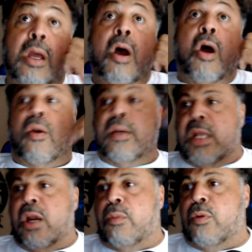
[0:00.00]
are in
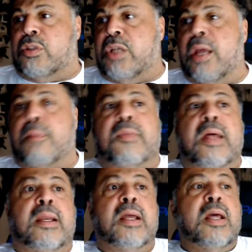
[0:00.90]
terrible shape,
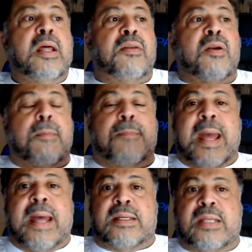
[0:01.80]
that they're a
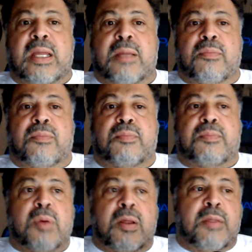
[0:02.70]
bad team.
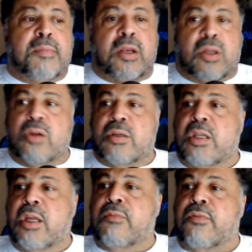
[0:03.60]
Well, they've been a good
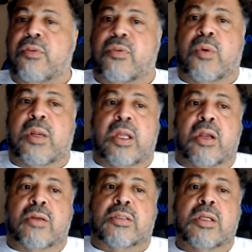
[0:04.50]
team for three
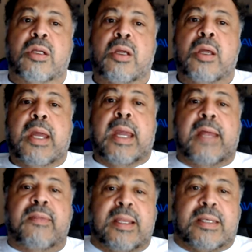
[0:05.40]
years,
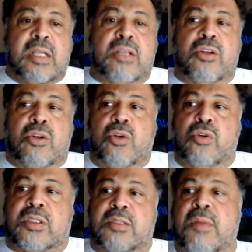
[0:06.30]
and they didn't
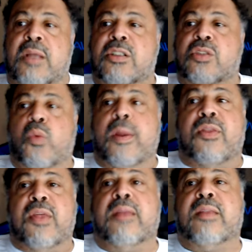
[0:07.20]
lose as much as we
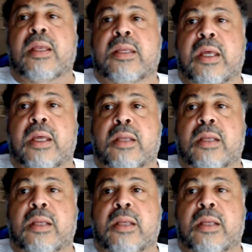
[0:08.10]
think they did.